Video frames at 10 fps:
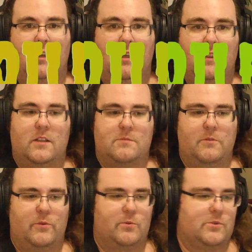This
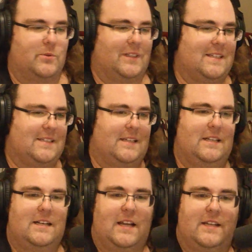movie was released
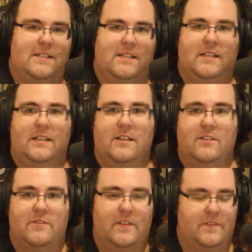in
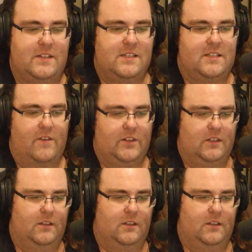1957,